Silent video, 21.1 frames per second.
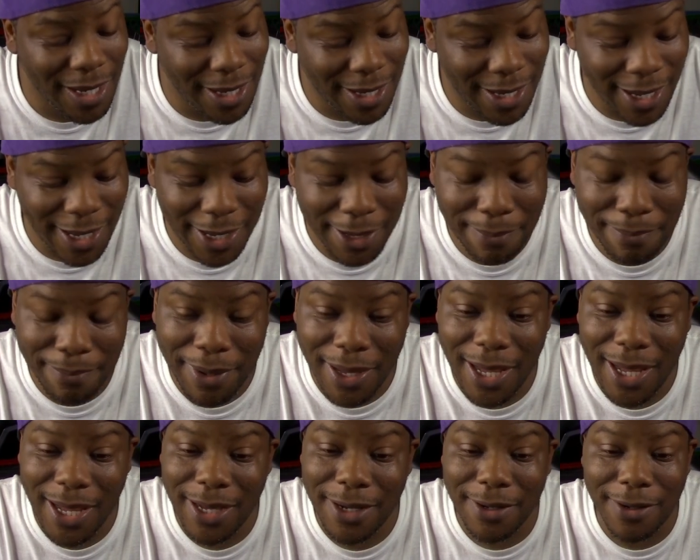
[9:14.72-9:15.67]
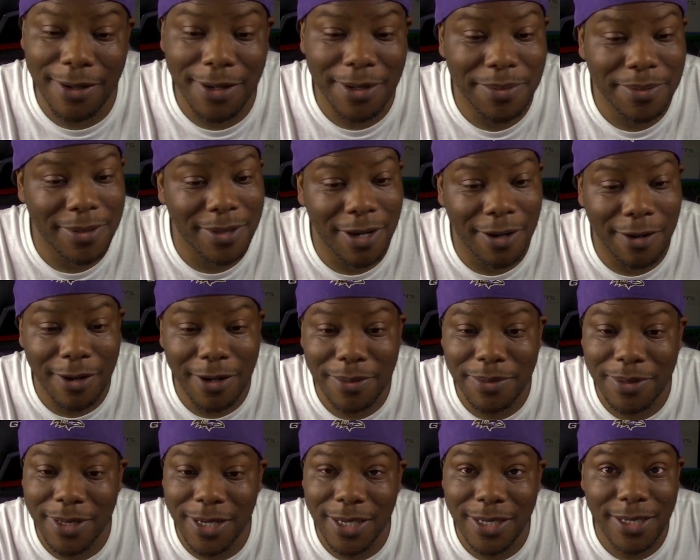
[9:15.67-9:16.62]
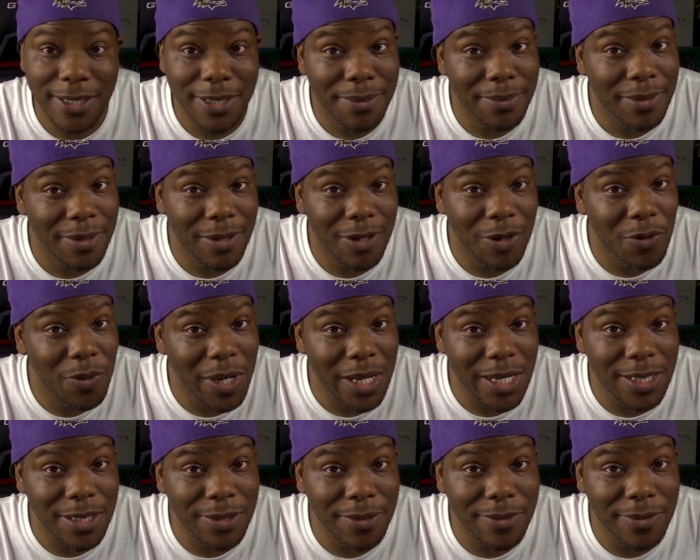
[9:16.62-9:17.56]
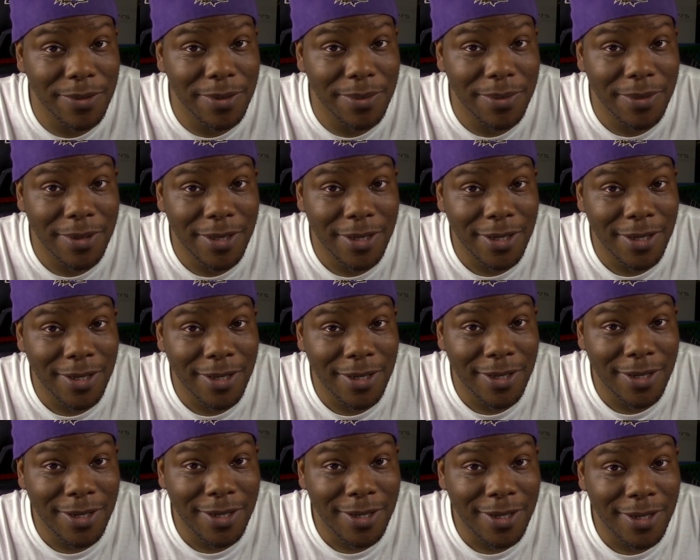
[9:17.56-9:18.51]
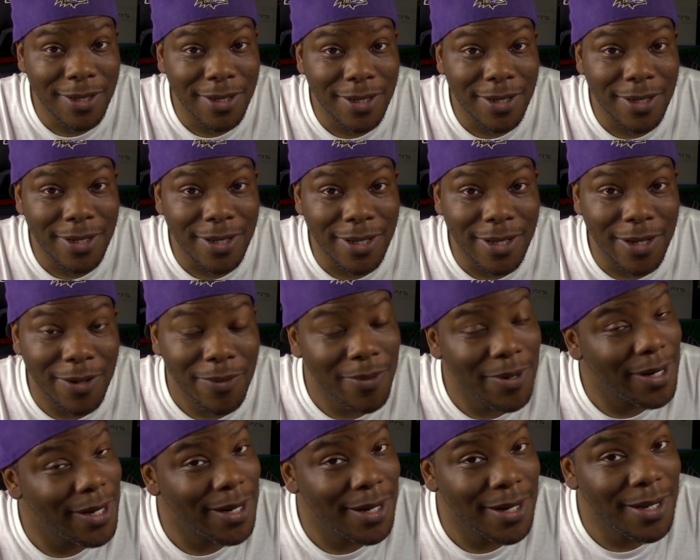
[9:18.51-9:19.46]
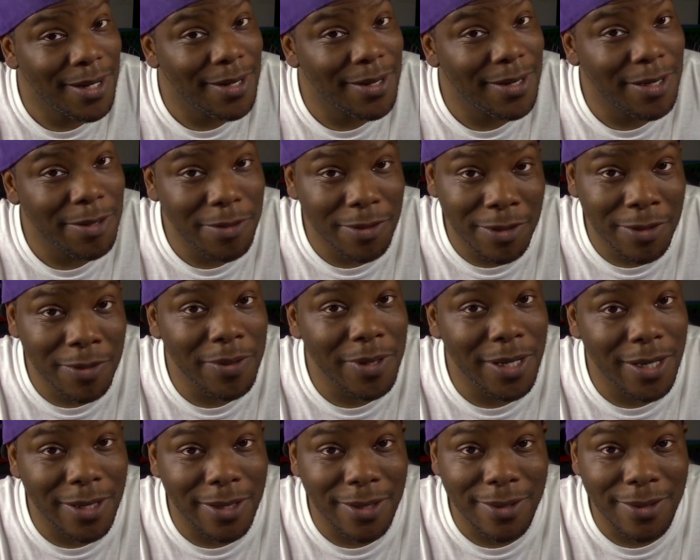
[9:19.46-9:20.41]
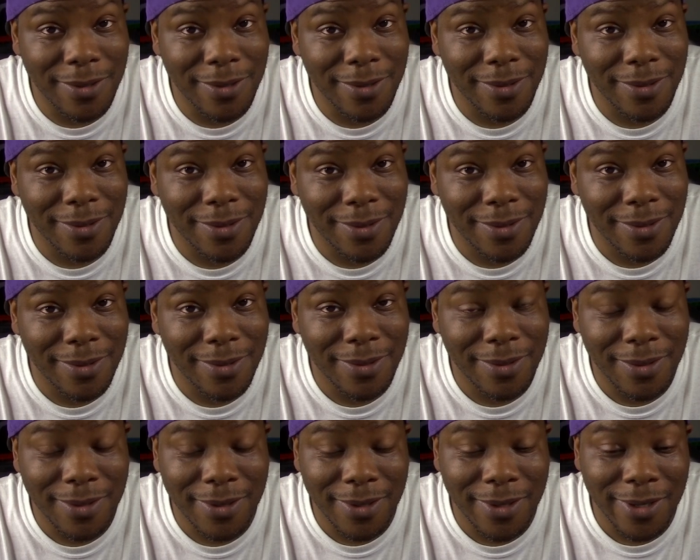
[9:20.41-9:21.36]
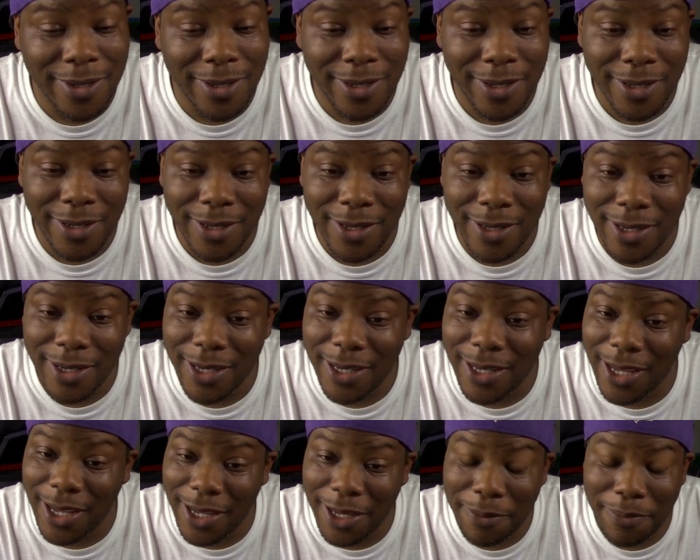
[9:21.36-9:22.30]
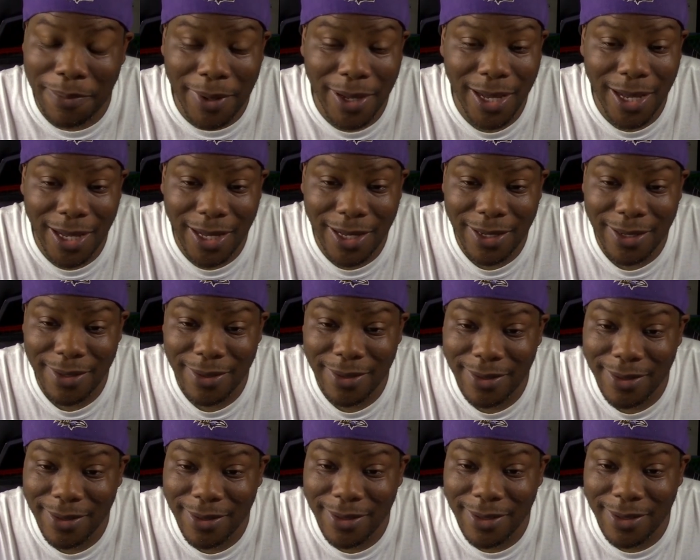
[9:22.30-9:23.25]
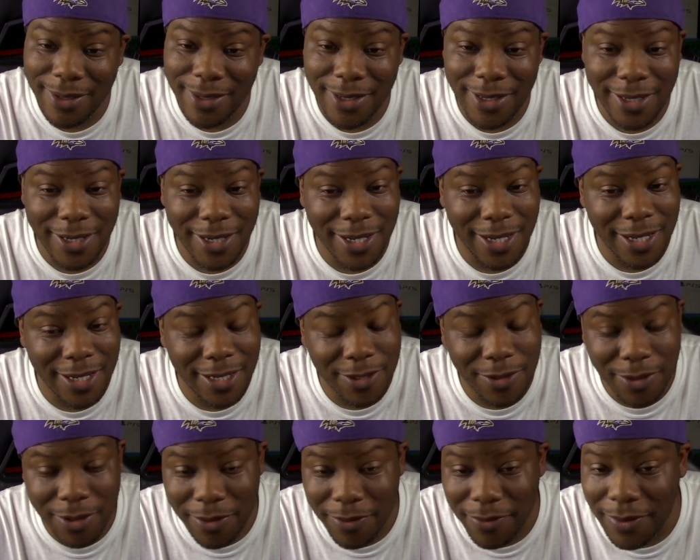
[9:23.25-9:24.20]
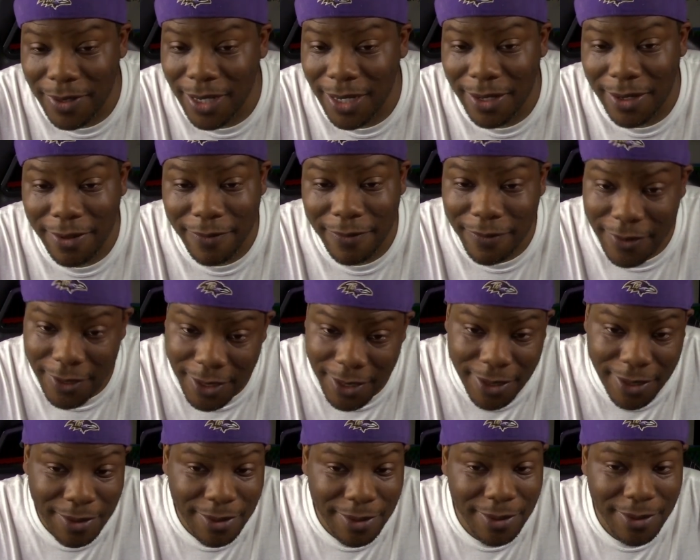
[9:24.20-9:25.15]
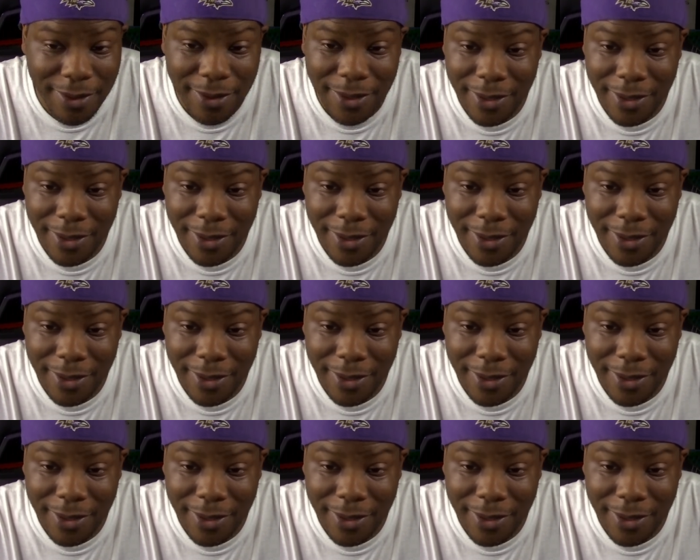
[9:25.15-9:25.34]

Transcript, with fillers: came back. Harb, Harb said something quick to him. It wasn't long. He was quick. He came back. he drove down the field.